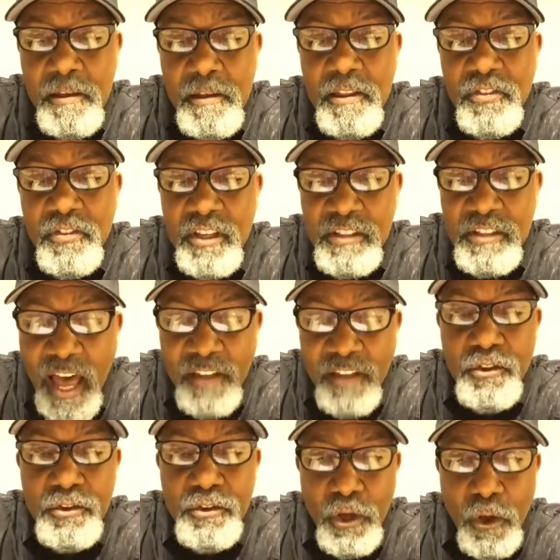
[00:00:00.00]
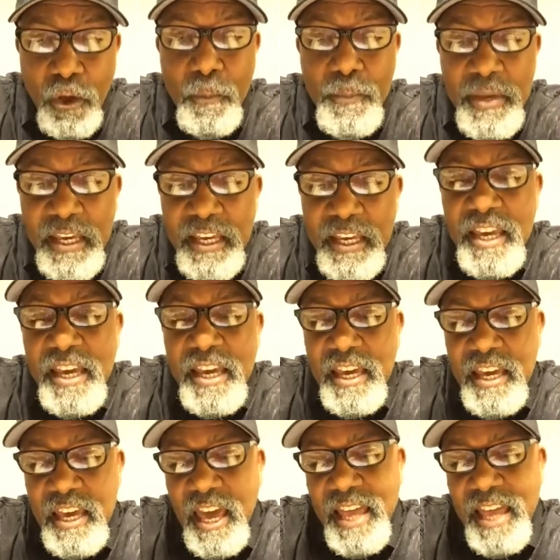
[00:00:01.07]
the doctor told me
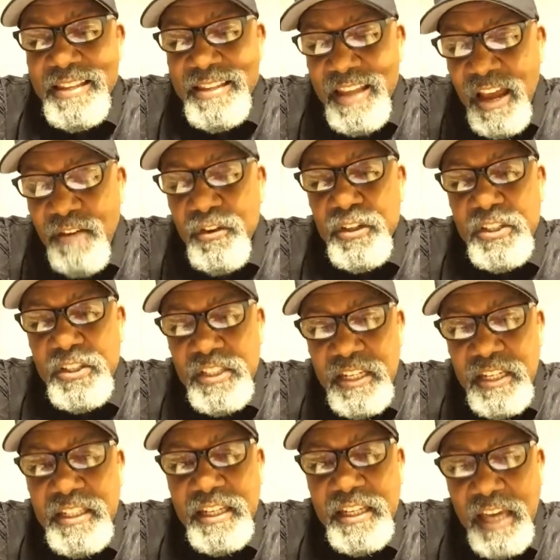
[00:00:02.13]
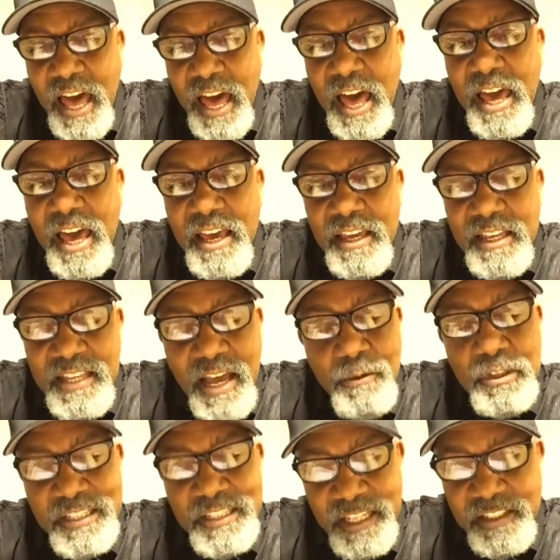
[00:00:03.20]
he had never seen a guy, and I
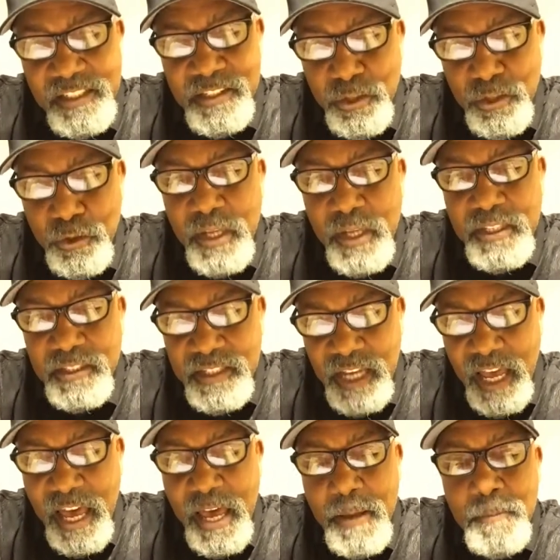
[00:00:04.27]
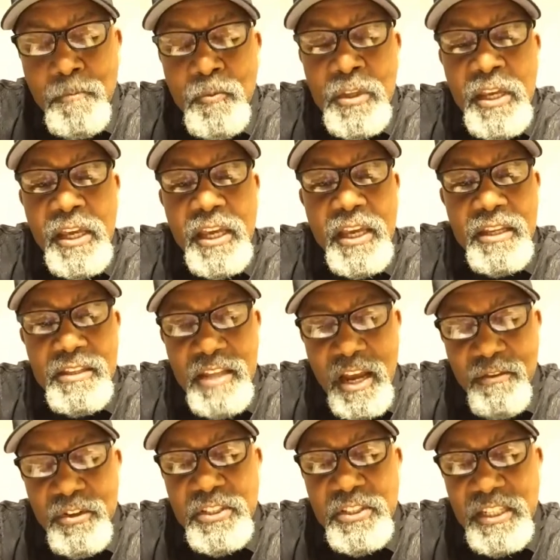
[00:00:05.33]
was 62 at the time, he had
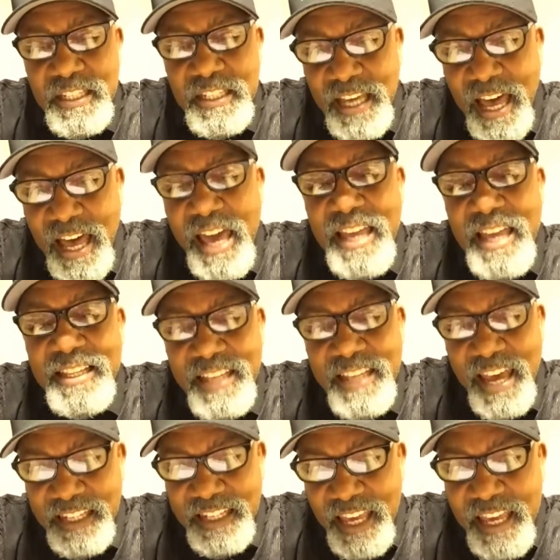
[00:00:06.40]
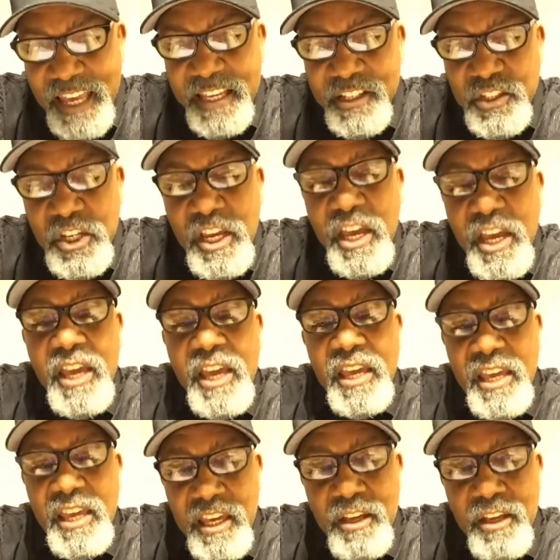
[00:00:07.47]
never seen a guy at that age
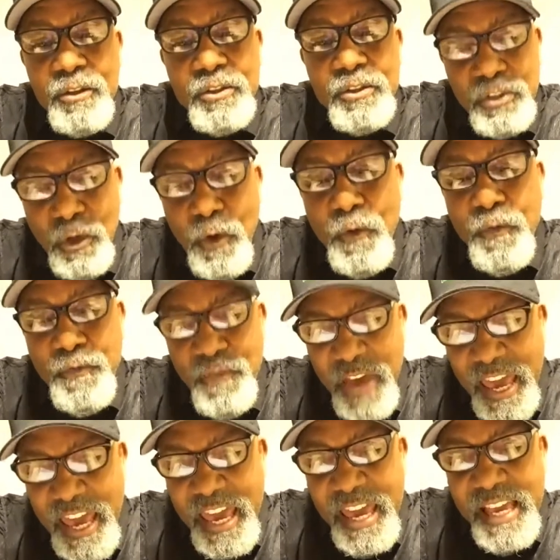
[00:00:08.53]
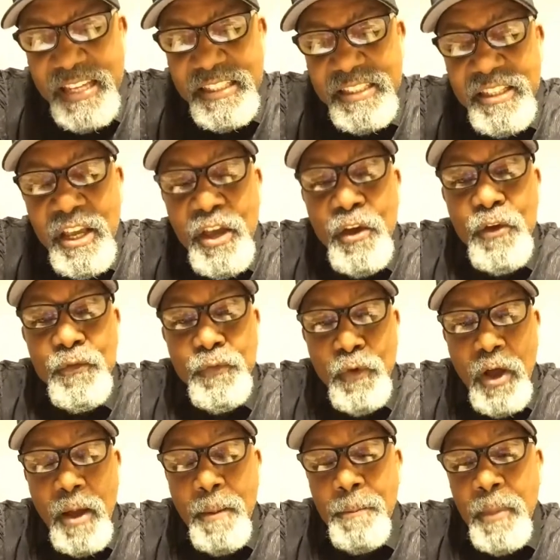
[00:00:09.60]
heal so fast
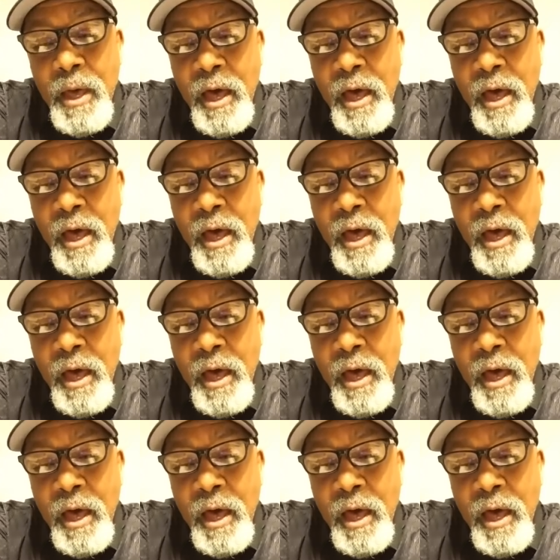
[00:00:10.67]
from